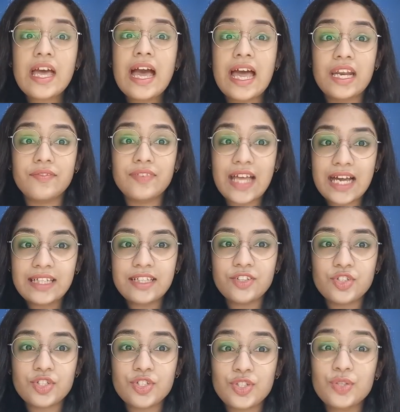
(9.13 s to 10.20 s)
And if that
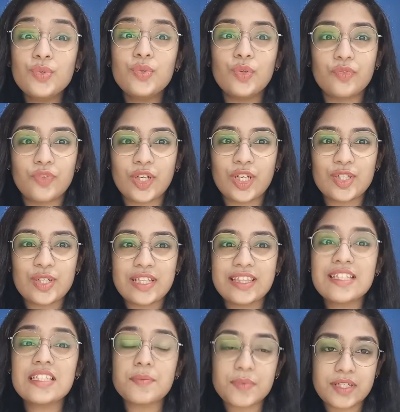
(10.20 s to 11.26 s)
interests you, don't forget to hit
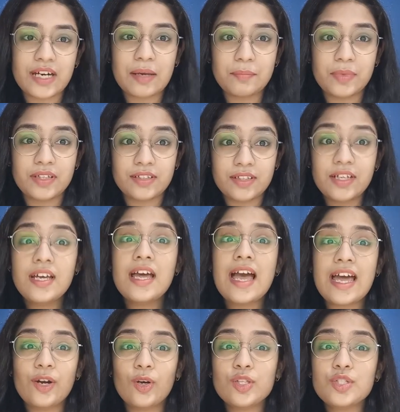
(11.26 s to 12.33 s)
the subscribe button
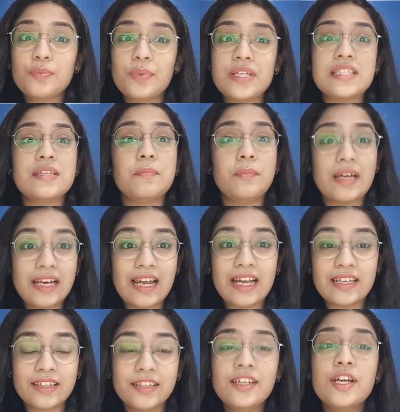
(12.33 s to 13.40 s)
and also press the bell
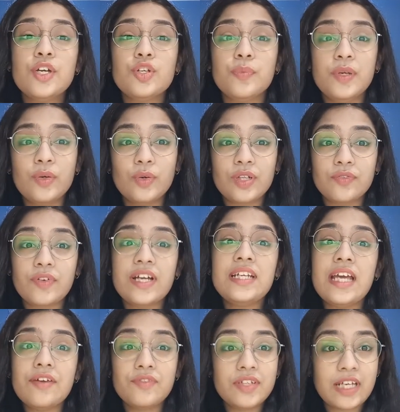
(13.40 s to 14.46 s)
icon to be notified
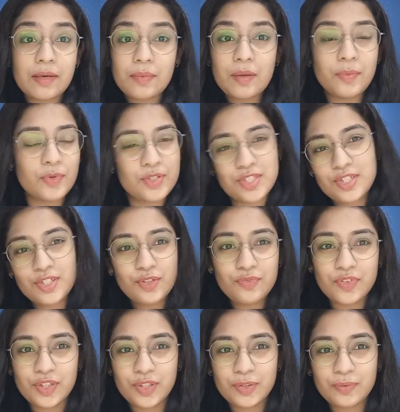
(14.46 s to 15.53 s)
every time I post a new
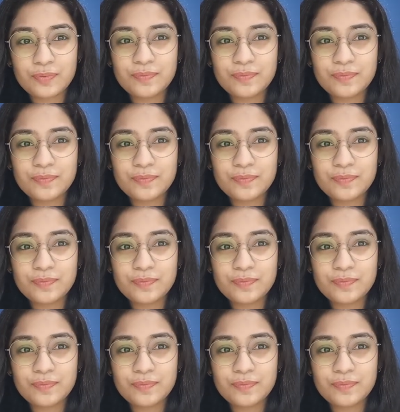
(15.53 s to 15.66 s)
video.